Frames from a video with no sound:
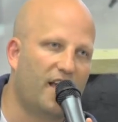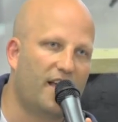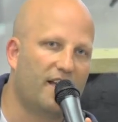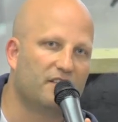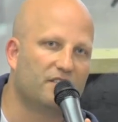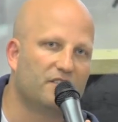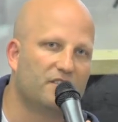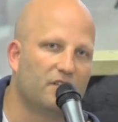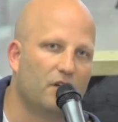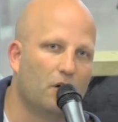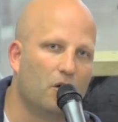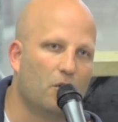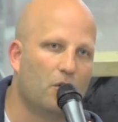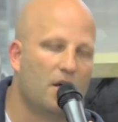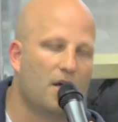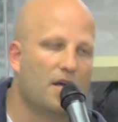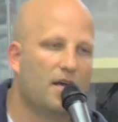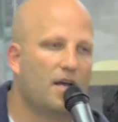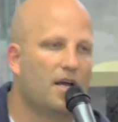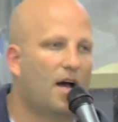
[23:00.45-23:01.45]
And
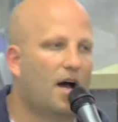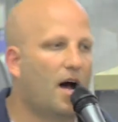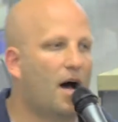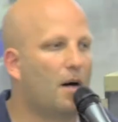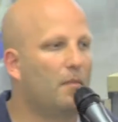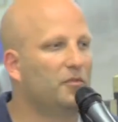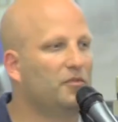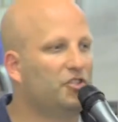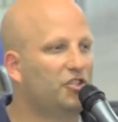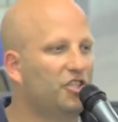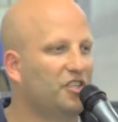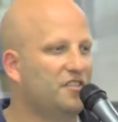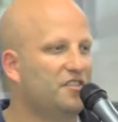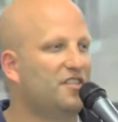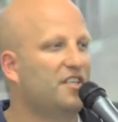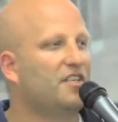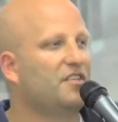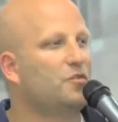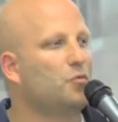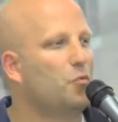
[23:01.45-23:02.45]
so, um, just
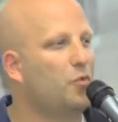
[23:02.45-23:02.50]
as